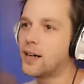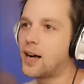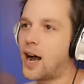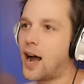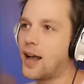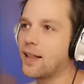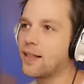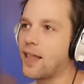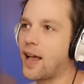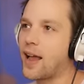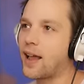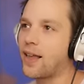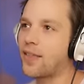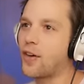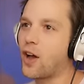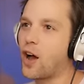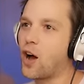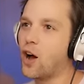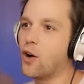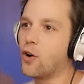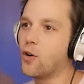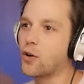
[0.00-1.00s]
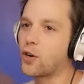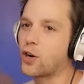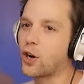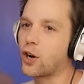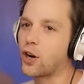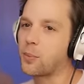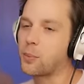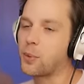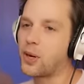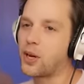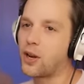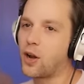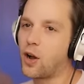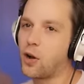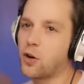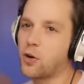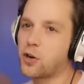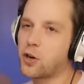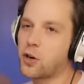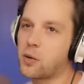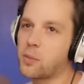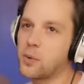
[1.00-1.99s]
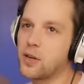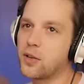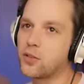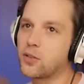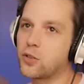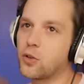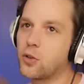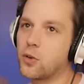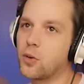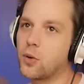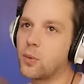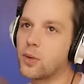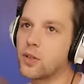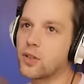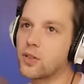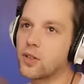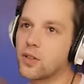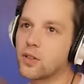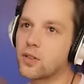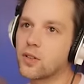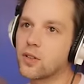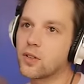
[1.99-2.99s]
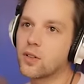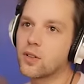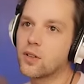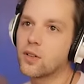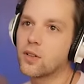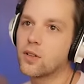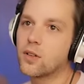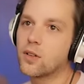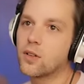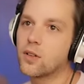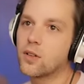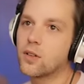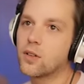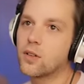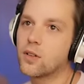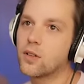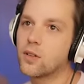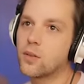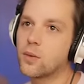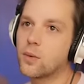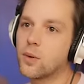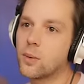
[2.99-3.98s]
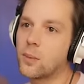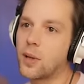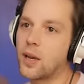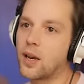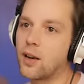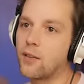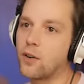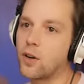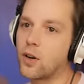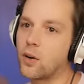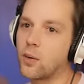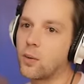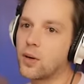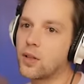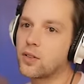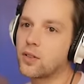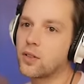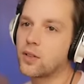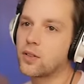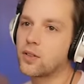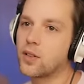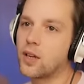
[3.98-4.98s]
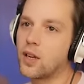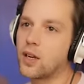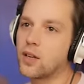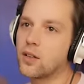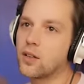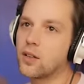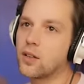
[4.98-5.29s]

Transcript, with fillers: I like the O Kirby. O Kirby is cool. What is this? You may never know. What does this say?